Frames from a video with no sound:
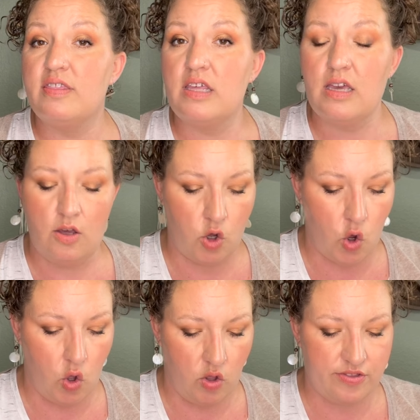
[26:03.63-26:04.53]
the
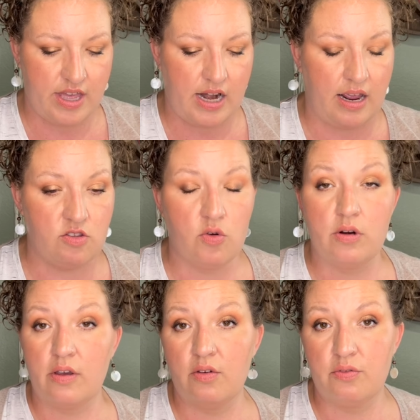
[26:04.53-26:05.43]
goal that I sort
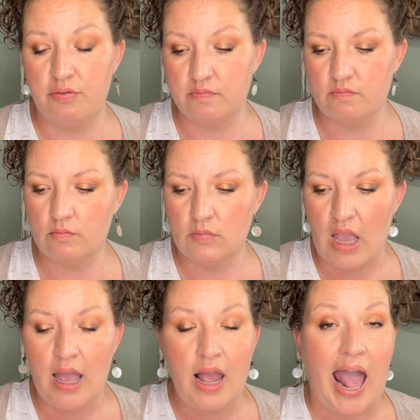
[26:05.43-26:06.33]
of
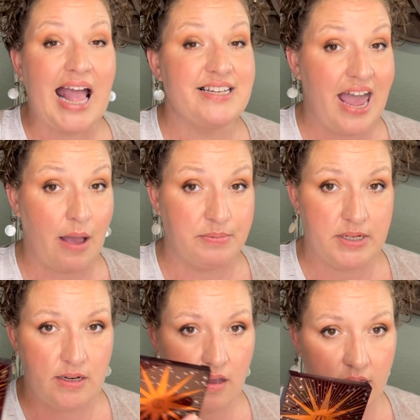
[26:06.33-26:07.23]

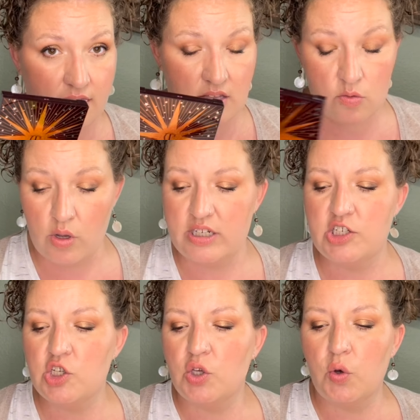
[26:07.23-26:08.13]
adapted this one
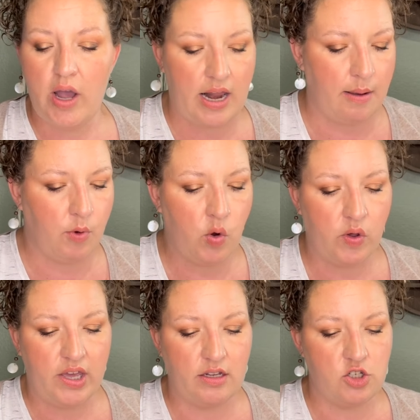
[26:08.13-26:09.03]
to, and I'm
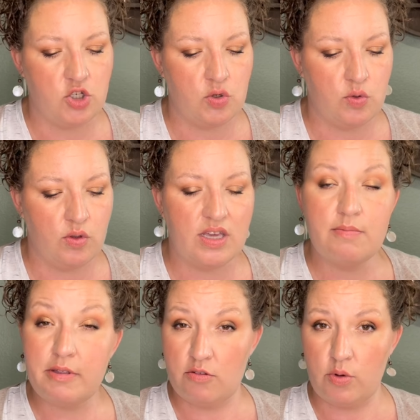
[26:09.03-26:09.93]
going to keep
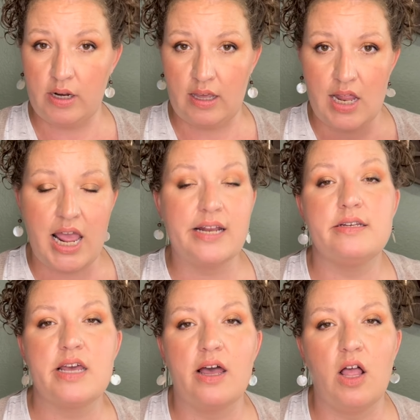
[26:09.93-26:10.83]
this one in
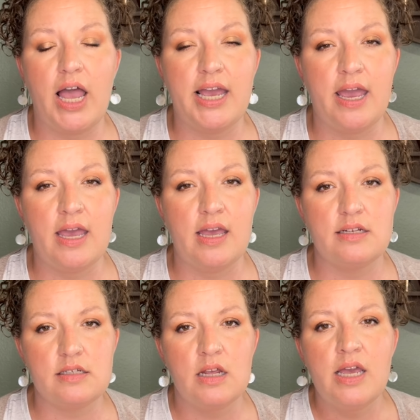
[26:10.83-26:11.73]
until I
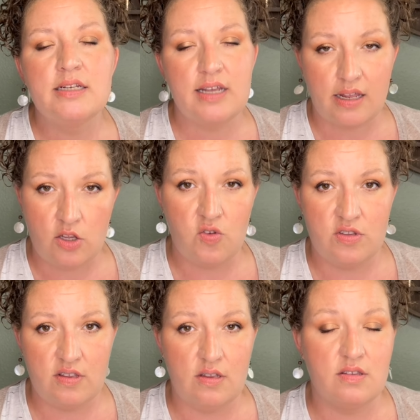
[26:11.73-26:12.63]
hit 10
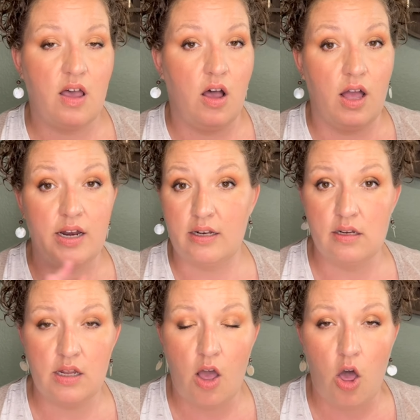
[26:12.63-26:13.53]
uses on
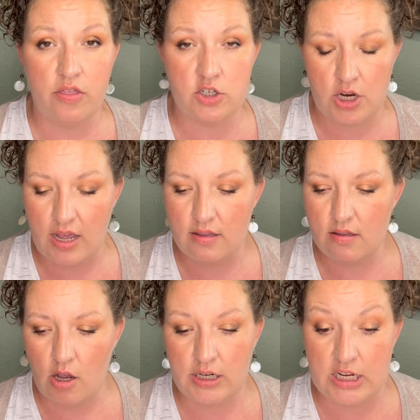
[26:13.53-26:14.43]
all the shades,
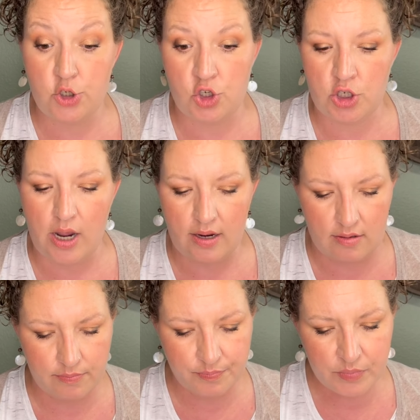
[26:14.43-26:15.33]
on each shade.
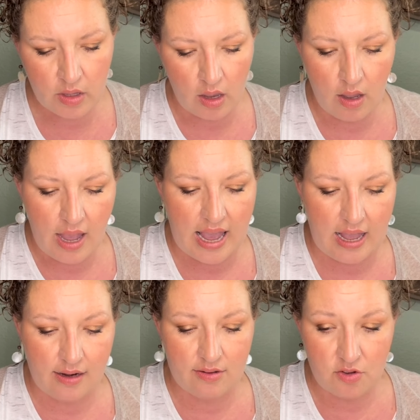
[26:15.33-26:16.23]

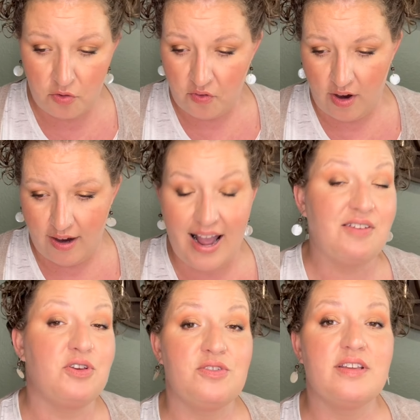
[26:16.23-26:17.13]
And so far,
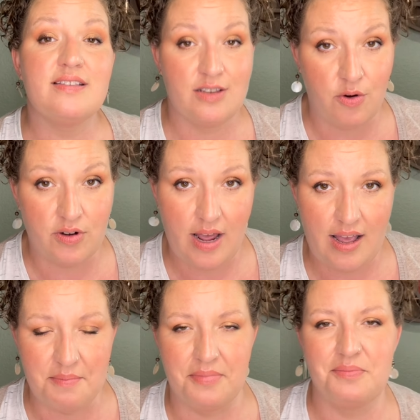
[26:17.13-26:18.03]
I've used it zero
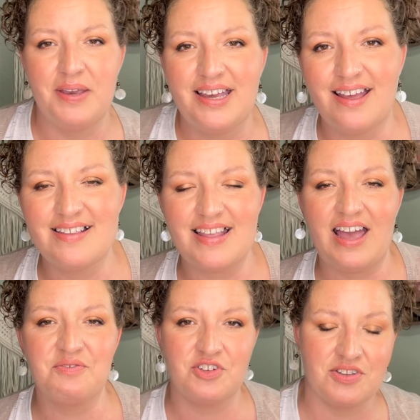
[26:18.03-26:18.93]
times because
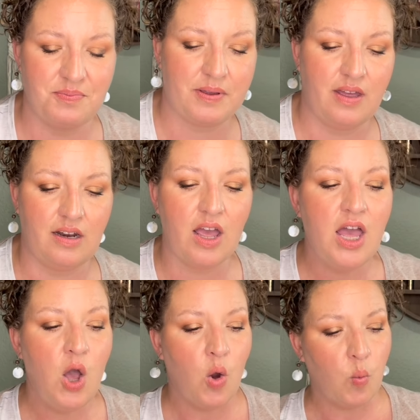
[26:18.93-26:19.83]
I've just been
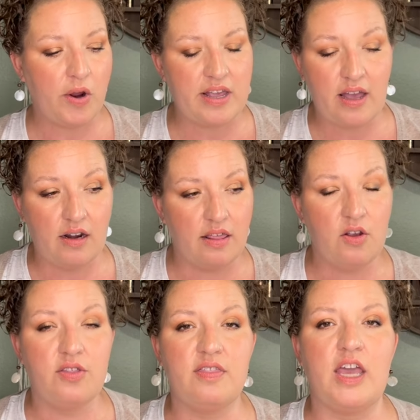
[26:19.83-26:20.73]
working on
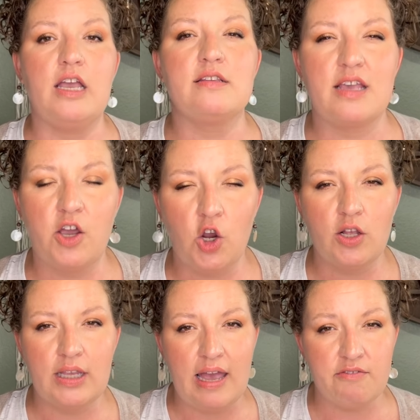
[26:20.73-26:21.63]
other things. I
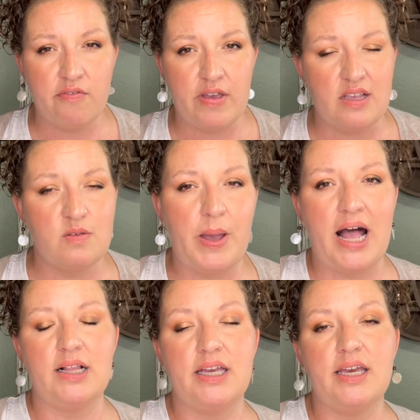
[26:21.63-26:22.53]
currently have a face
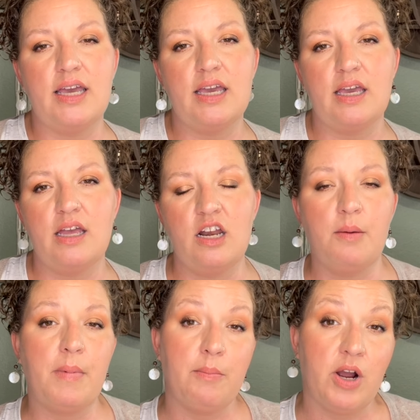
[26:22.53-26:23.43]
palette in
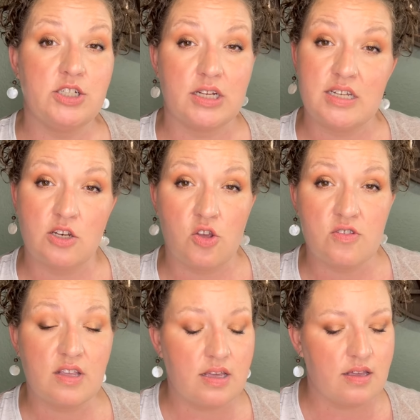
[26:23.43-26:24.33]
my Project 10
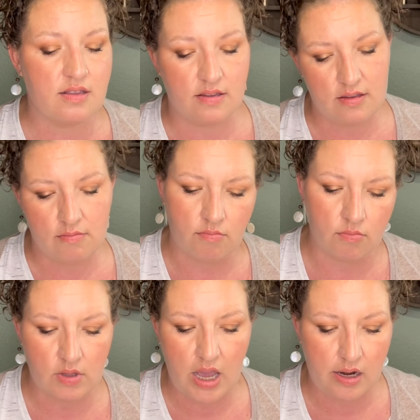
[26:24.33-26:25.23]
Uses,
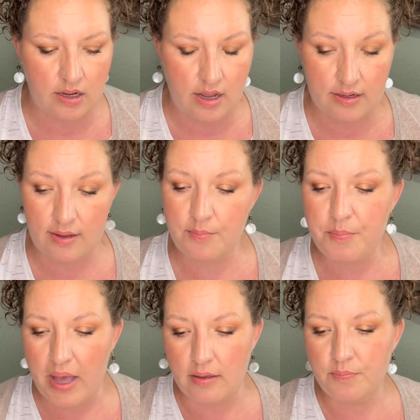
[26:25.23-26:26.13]
mm, yada yada.
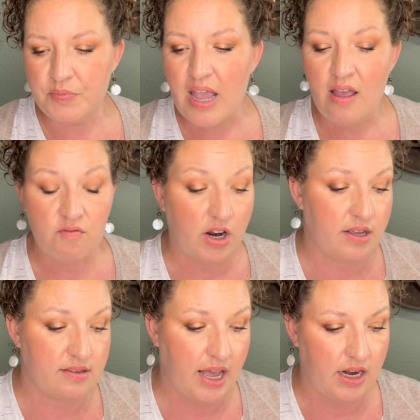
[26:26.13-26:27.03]
But very
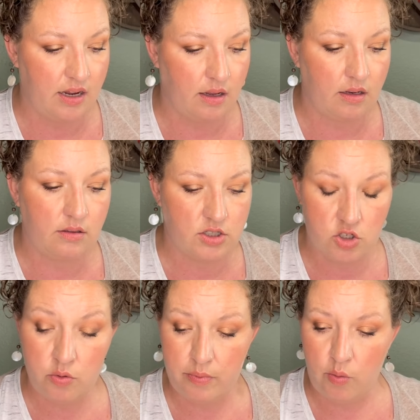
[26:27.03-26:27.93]
exciting
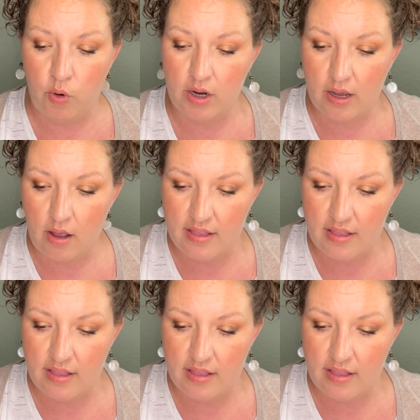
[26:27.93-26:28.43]
to be working on